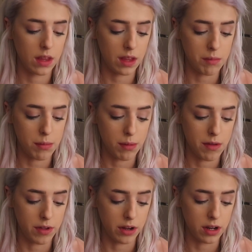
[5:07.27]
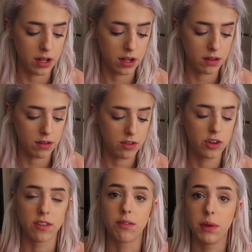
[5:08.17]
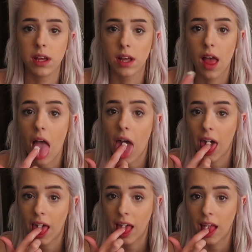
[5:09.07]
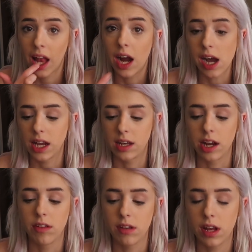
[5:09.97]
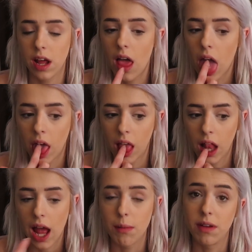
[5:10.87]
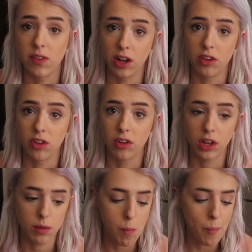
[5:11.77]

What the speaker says: I'm gonna put my finger in it because it's just me and Terrence eating it, and my fingers are clean.